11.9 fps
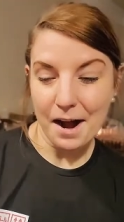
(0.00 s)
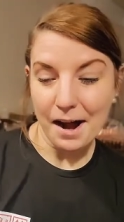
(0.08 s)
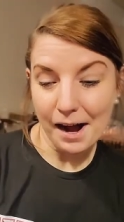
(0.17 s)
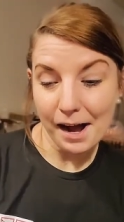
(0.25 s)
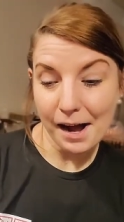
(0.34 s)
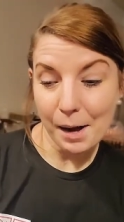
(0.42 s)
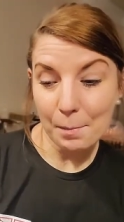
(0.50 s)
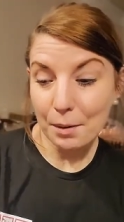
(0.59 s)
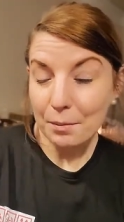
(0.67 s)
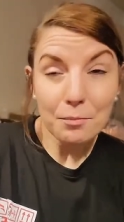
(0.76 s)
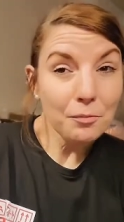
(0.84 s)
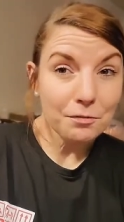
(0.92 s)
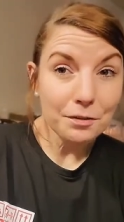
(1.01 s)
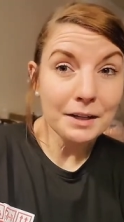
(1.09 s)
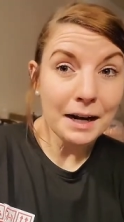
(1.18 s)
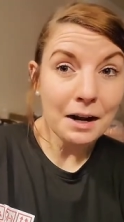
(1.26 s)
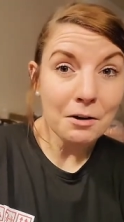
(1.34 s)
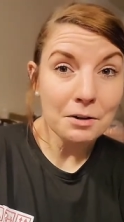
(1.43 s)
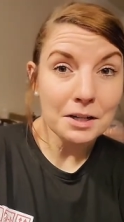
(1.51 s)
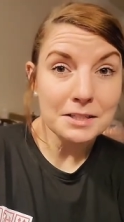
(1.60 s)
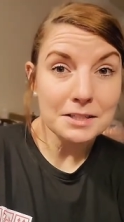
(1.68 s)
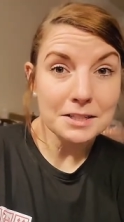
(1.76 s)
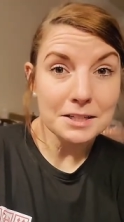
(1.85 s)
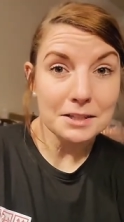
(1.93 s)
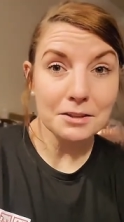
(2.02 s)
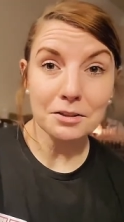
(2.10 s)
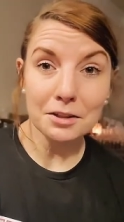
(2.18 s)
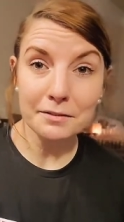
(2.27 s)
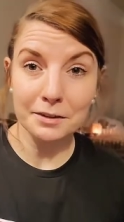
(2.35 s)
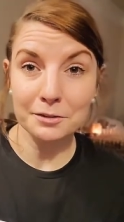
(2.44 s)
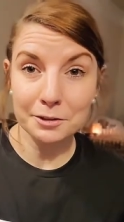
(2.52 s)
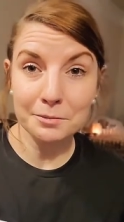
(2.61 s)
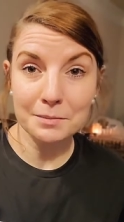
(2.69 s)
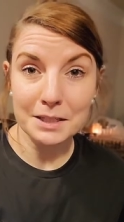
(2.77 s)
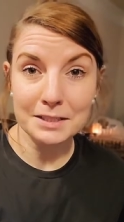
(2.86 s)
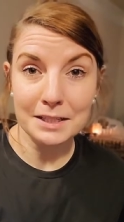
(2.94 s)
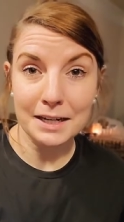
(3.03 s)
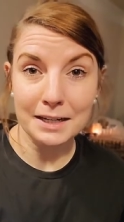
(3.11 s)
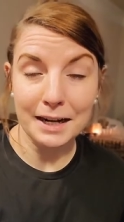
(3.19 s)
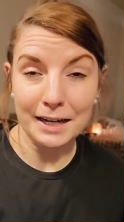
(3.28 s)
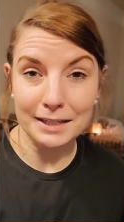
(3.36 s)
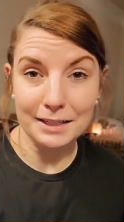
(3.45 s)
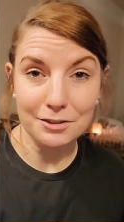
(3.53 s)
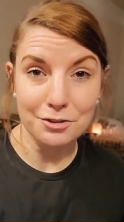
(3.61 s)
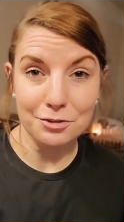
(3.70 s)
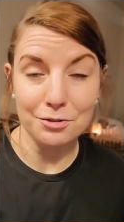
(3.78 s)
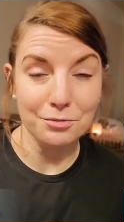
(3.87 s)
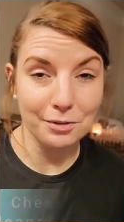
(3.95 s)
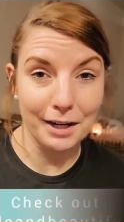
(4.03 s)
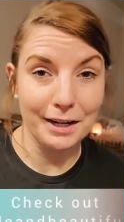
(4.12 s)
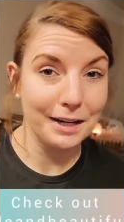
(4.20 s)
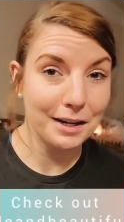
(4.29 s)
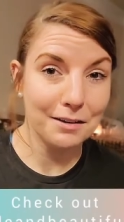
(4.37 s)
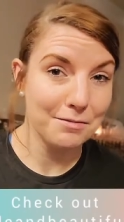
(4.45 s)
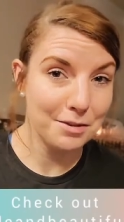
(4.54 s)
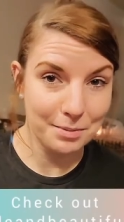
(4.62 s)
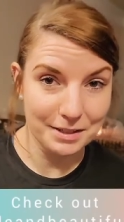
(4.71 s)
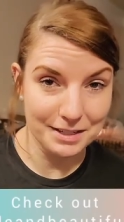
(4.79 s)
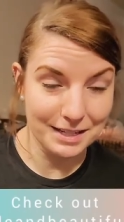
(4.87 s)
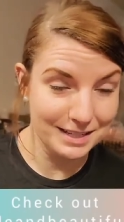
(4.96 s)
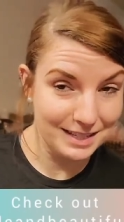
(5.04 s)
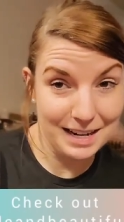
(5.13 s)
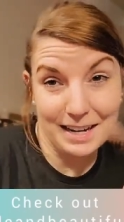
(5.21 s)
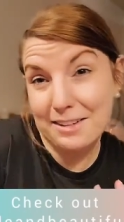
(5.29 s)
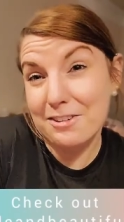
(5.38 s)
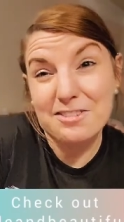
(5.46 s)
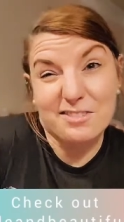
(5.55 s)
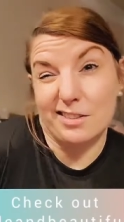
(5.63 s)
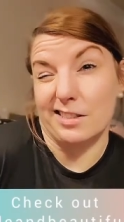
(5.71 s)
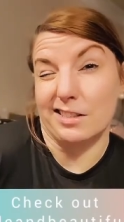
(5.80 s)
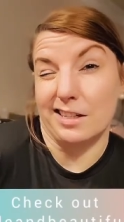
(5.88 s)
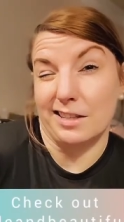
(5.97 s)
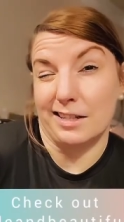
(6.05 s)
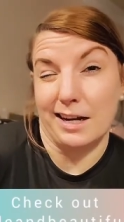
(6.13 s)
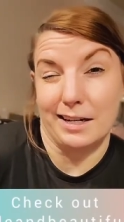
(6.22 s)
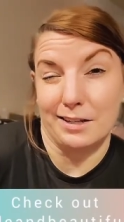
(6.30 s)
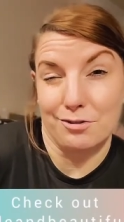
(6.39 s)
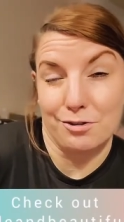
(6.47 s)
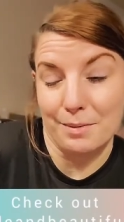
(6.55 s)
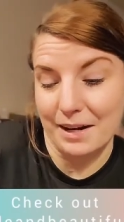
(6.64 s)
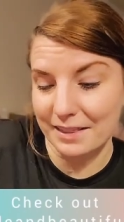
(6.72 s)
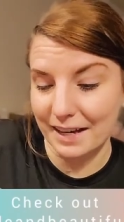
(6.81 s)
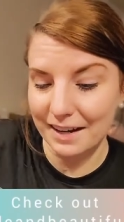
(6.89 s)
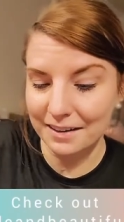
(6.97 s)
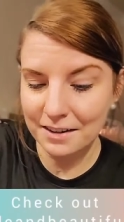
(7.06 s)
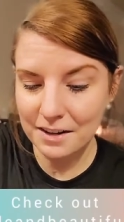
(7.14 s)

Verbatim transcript: Uh, but for now, it's the living room is dedicated to the running of the business and there's really nothing I can do about that.